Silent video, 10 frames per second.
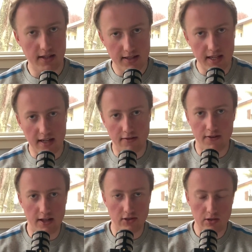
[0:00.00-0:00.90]
That's the
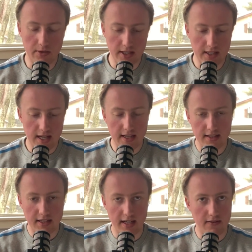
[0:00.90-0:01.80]
NFL. So we'll get to that in a
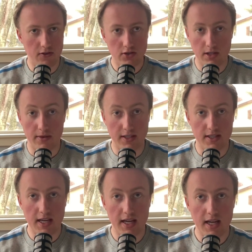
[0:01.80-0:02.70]
second. First, I want to
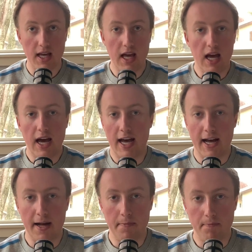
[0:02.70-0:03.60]
say
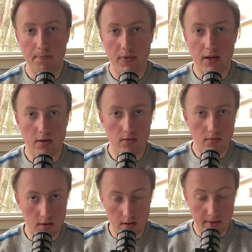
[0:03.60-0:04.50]
um,
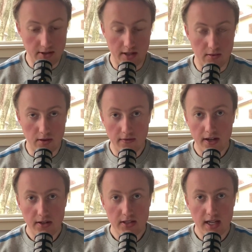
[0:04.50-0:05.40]
about the
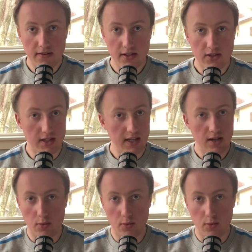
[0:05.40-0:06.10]
coronavirus, obviously.